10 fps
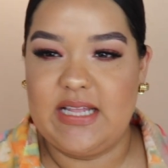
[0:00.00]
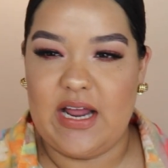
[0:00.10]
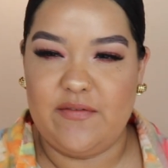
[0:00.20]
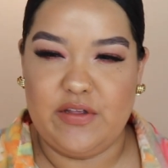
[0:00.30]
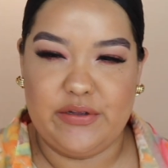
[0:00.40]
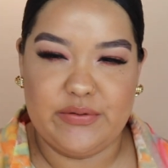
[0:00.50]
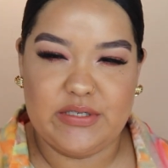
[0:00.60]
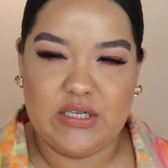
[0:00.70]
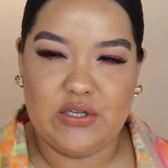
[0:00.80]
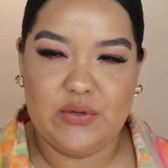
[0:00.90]
that I've
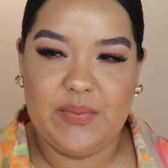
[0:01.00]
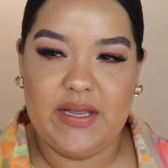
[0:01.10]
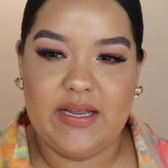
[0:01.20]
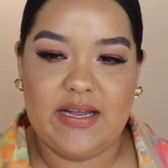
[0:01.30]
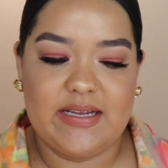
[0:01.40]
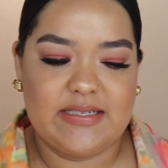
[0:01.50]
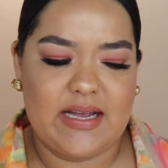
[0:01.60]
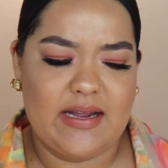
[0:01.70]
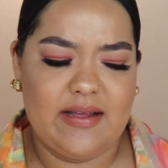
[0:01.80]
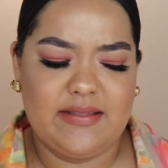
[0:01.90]
used a little bit because
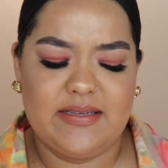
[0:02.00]
I got